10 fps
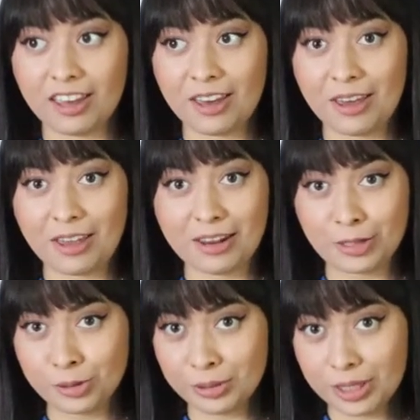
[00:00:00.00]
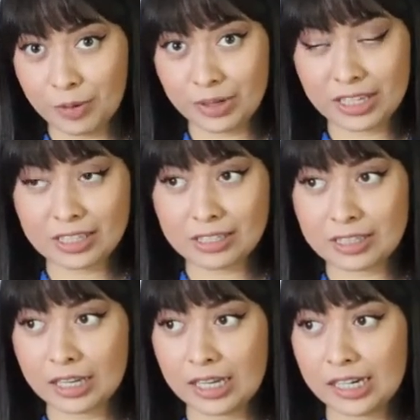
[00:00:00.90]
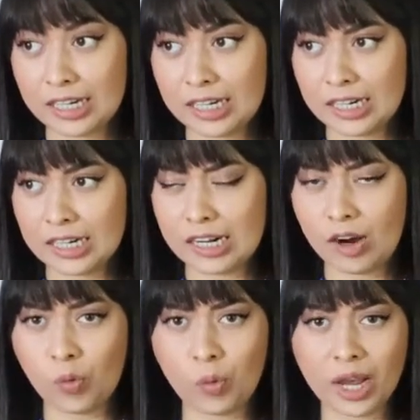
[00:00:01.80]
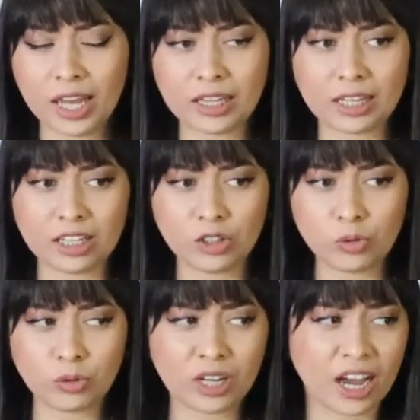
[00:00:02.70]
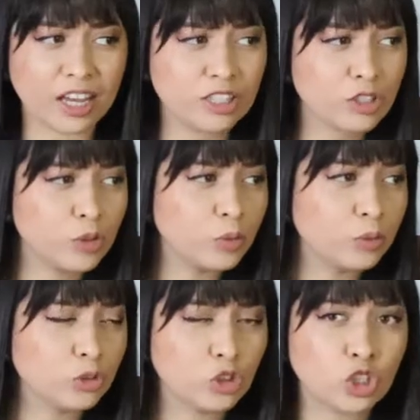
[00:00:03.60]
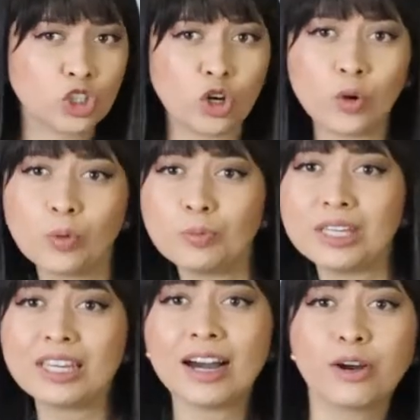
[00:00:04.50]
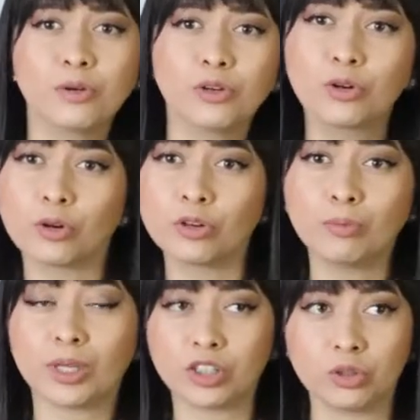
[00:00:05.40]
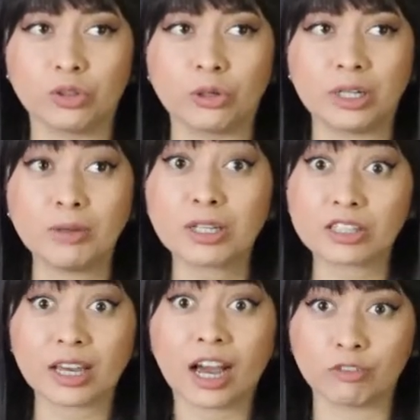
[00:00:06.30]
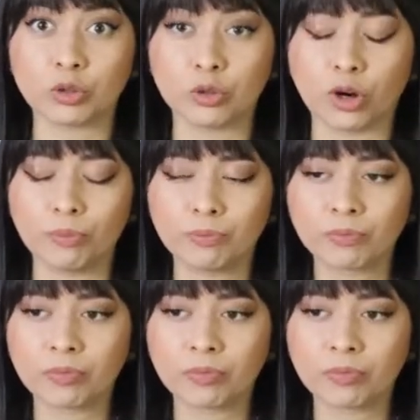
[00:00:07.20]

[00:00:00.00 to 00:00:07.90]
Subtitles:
and I told them, is there a way that you guys could show me how to go to Medjugorje because I have to go?